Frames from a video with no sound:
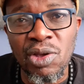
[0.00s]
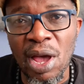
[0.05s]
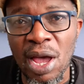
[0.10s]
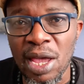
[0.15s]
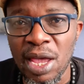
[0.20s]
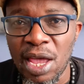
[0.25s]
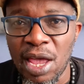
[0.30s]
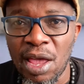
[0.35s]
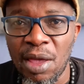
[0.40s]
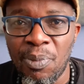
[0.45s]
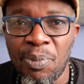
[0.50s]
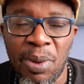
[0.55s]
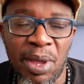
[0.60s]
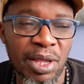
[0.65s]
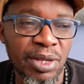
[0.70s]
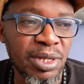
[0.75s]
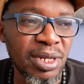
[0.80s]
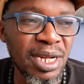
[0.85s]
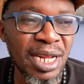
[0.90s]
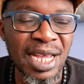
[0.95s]
ya
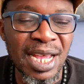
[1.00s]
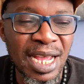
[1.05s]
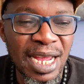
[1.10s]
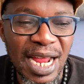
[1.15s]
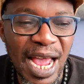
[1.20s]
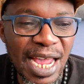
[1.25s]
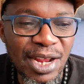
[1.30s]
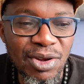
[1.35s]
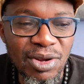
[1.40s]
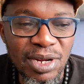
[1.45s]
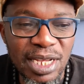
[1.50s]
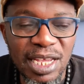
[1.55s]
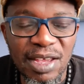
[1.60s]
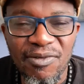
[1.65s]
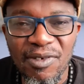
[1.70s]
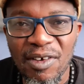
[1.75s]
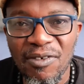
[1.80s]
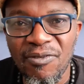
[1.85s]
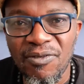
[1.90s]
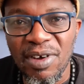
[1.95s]
happy." I don't
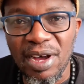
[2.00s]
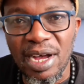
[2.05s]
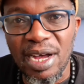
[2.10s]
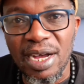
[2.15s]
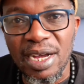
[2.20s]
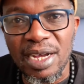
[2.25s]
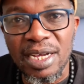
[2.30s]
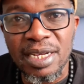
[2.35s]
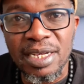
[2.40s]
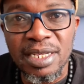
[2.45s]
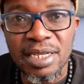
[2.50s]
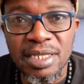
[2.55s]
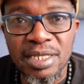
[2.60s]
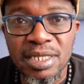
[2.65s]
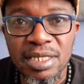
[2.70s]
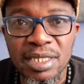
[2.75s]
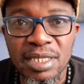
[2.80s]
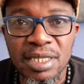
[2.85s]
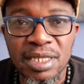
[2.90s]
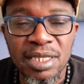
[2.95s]
give a fuck.
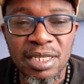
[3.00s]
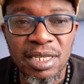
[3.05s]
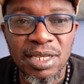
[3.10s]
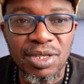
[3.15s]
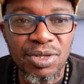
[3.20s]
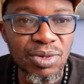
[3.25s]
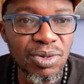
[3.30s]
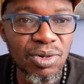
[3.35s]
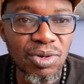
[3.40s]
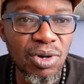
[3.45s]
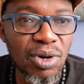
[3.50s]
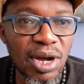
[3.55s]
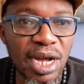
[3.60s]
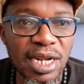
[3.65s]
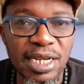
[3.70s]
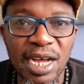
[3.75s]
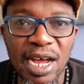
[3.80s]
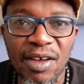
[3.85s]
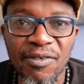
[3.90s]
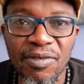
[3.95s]
You go
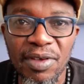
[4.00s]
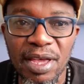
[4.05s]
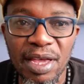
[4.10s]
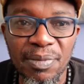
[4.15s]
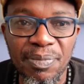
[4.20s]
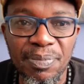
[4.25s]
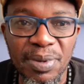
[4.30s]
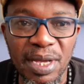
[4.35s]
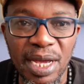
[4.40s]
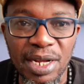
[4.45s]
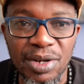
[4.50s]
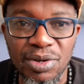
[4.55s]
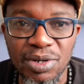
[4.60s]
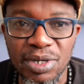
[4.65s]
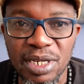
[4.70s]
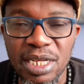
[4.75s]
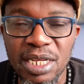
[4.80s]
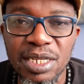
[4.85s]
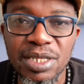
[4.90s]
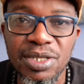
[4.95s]
and have happy. I
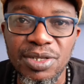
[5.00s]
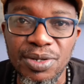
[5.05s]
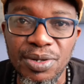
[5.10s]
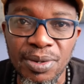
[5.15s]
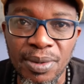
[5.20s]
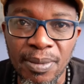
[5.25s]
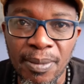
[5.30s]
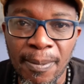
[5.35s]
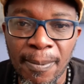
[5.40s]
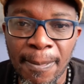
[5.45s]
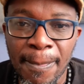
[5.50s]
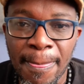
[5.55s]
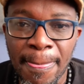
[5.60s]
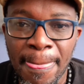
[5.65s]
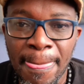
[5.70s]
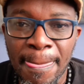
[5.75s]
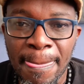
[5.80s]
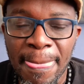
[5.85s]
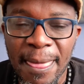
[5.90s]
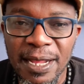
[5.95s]
don't need you.
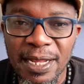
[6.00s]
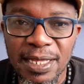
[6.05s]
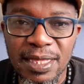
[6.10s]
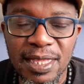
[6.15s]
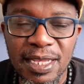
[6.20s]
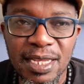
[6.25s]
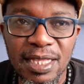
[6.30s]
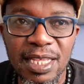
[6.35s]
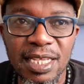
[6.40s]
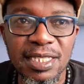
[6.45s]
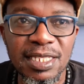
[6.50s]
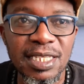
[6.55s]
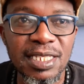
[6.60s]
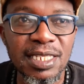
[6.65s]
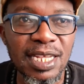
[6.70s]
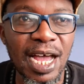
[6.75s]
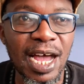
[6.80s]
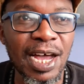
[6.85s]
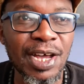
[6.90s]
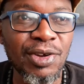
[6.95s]
And I think there's
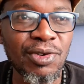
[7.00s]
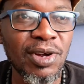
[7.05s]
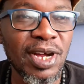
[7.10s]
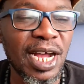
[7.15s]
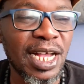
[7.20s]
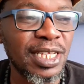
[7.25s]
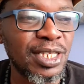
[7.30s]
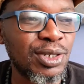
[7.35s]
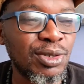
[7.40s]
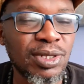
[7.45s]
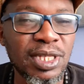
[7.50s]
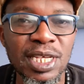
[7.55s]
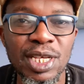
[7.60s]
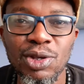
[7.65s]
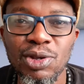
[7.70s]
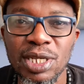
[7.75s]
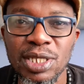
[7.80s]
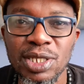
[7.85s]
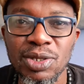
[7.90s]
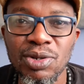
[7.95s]
this arrogance. You
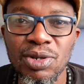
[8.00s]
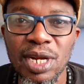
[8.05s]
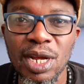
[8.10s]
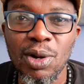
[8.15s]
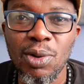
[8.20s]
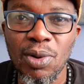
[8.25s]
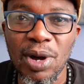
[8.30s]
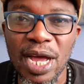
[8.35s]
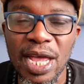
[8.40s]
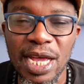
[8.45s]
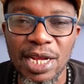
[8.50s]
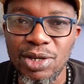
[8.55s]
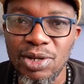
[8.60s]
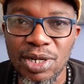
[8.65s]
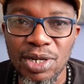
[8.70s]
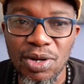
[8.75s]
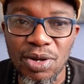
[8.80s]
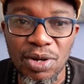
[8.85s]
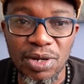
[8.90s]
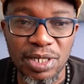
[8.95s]
think you're so required.
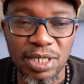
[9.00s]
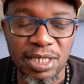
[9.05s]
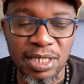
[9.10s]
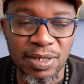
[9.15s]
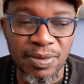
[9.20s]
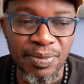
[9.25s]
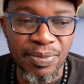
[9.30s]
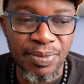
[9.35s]
You're not.